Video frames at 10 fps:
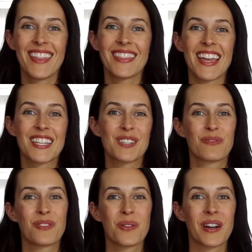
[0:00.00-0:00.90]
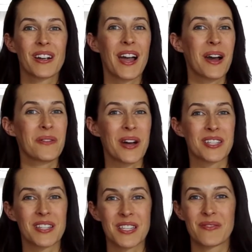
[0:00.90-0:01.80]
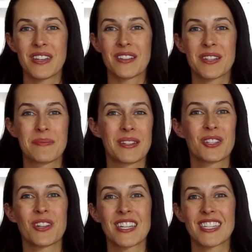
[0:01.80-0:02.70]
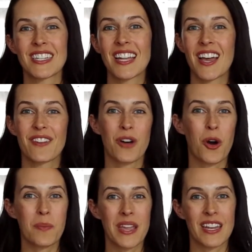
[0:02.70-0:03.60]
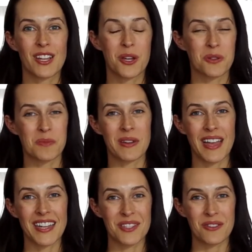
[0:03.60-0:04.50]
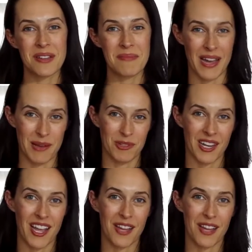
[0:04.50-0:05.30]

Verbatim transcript: Thanks for uh, watching this video demonstration of homemade goat's milk ice cream. I'm Jenna